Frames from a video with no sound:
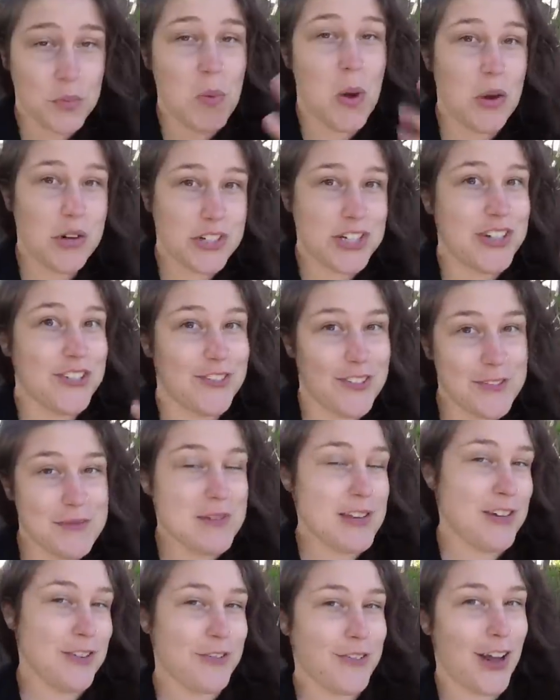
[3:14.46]
motioned for
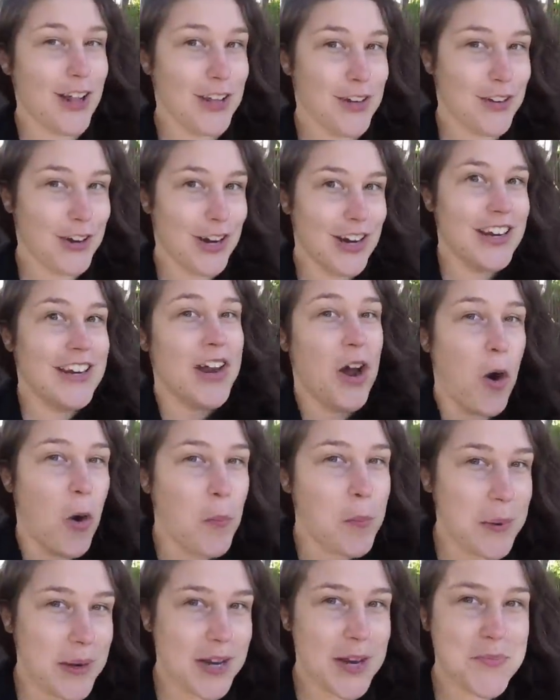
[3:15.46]
me to follow her and
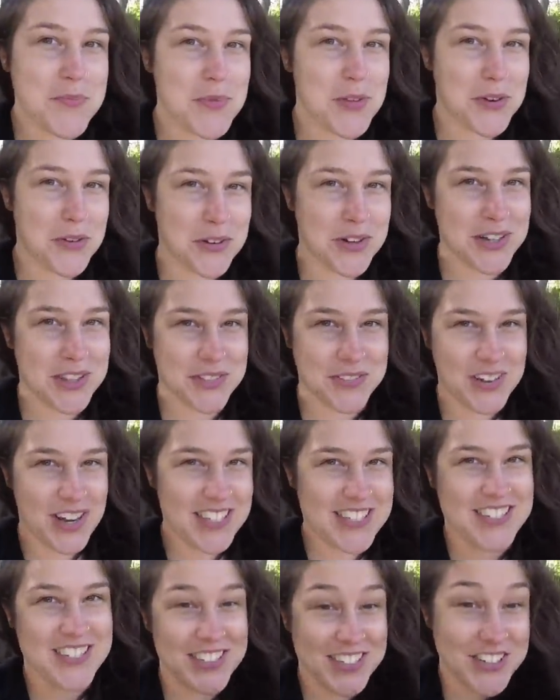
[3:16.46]
opened up the door to the
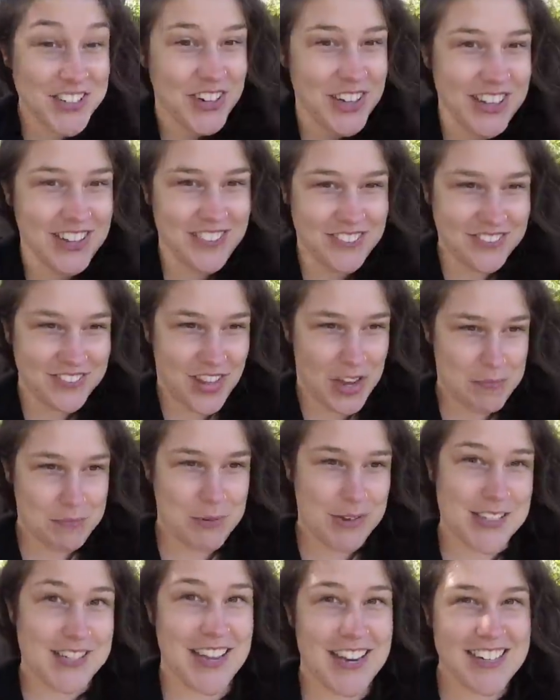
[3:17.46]
Western toilet and like
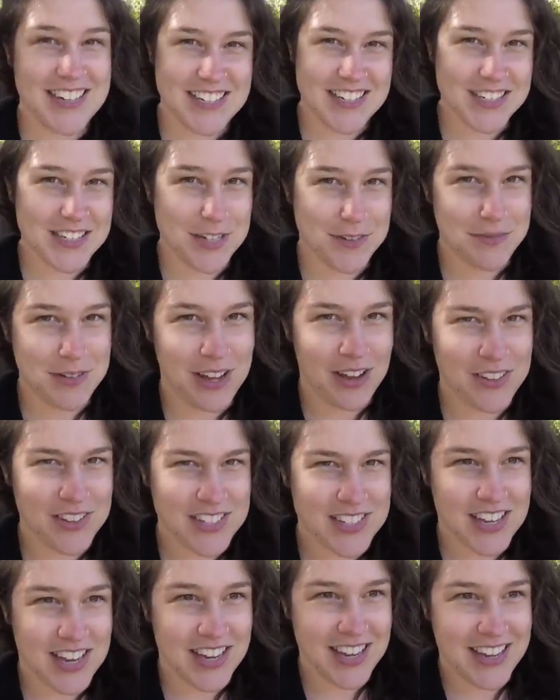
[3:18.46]
presented it to me. I
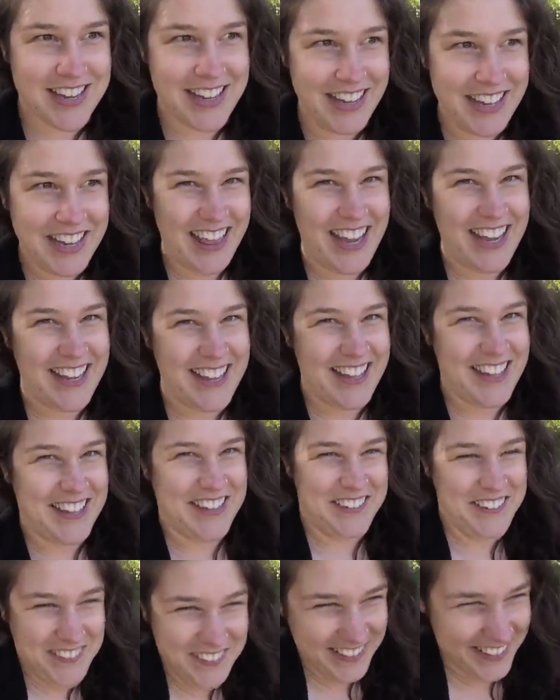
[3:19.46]
was like, thank
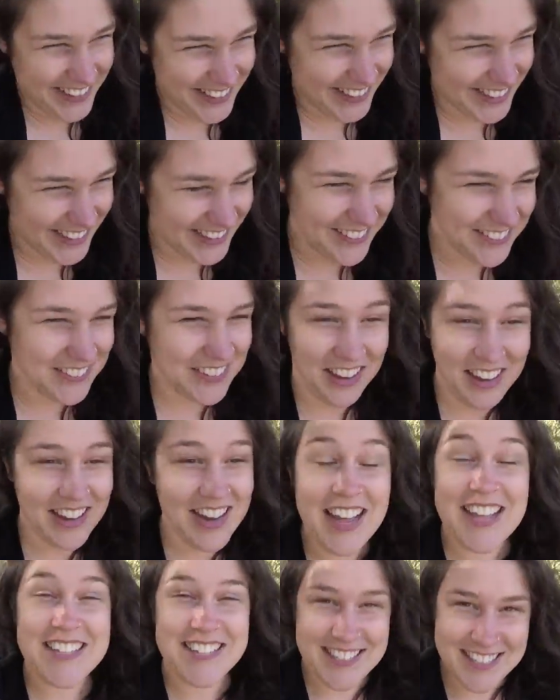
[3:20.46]
you. Well,
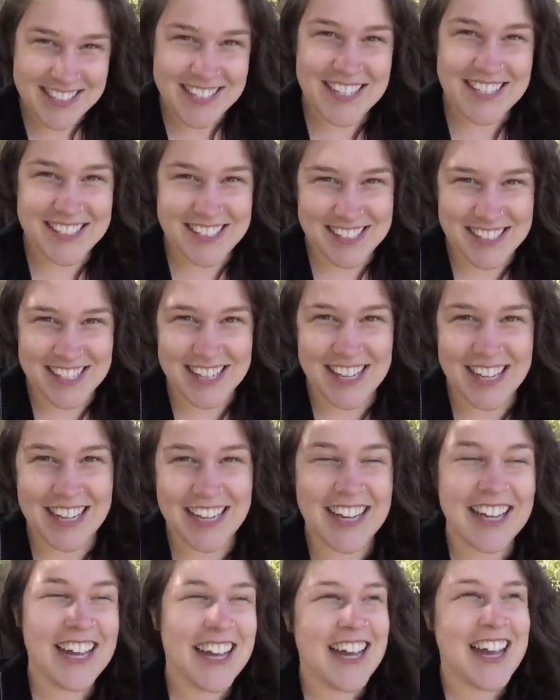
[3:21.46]
xie
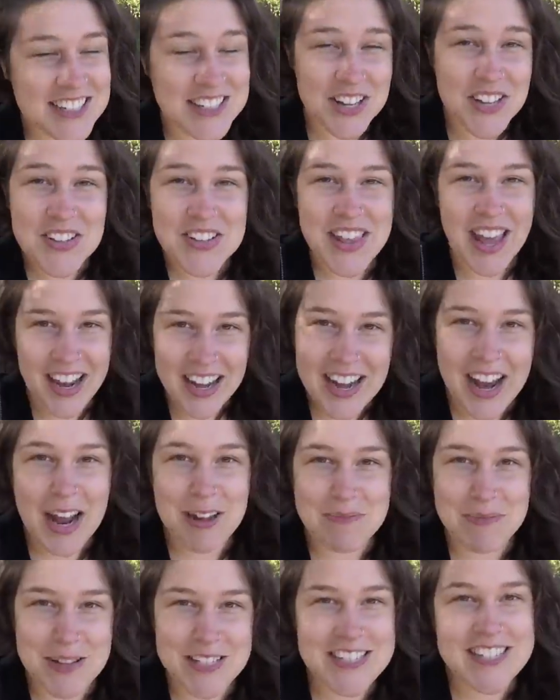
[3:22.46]
xie. So that
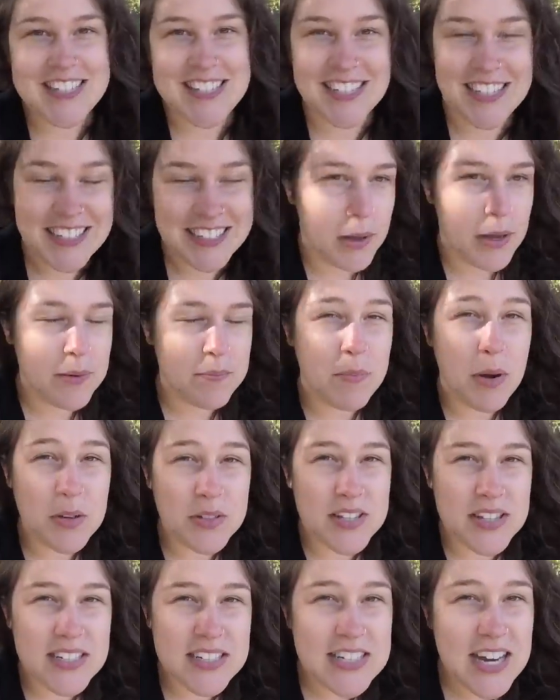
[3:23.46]
happens. But
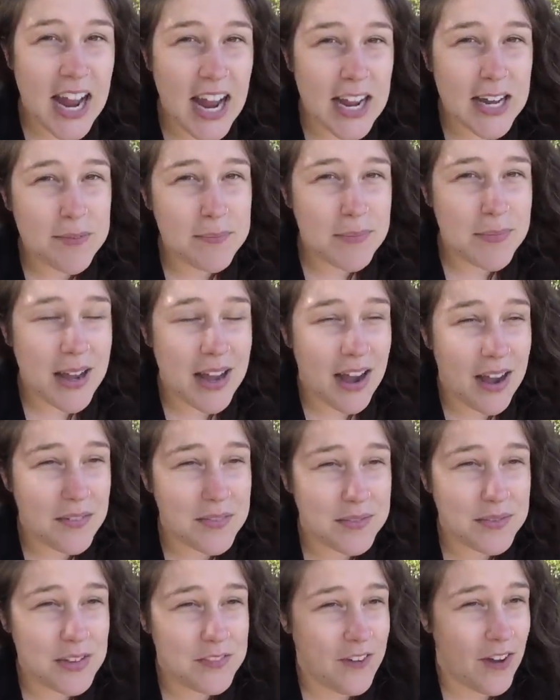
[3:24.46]
most of the time,
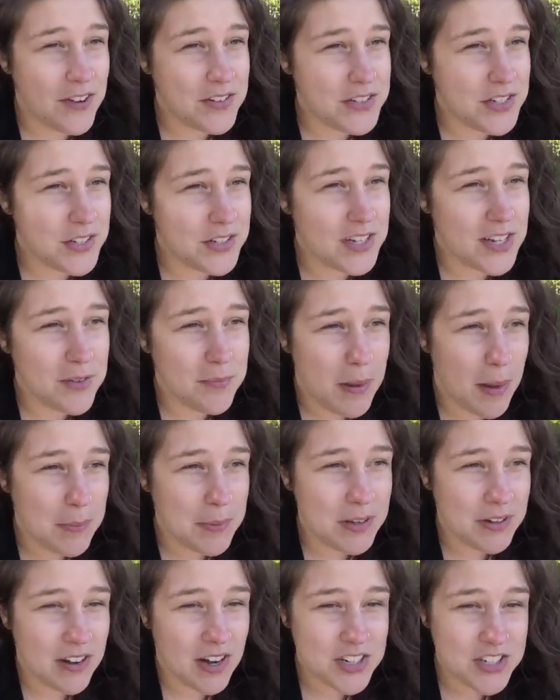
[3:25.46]
if I was using a
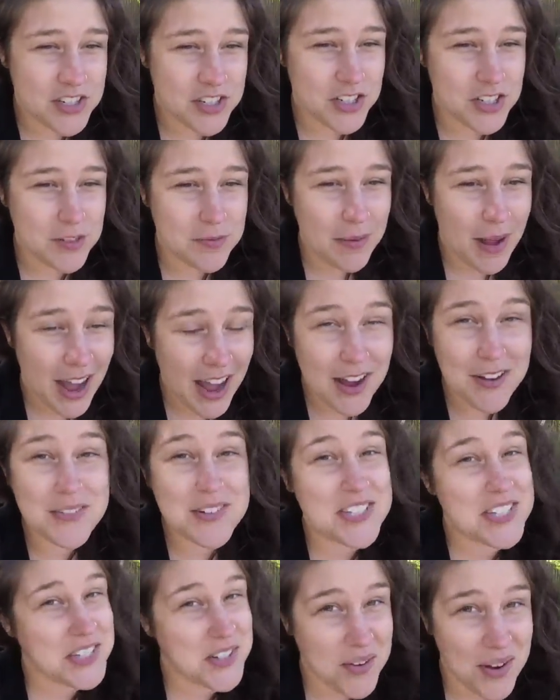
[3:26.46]
public restroom, I
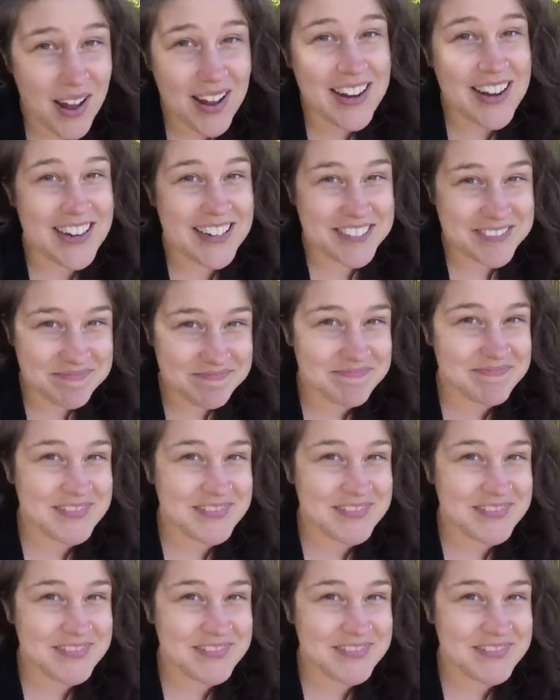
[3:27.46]
was squatting.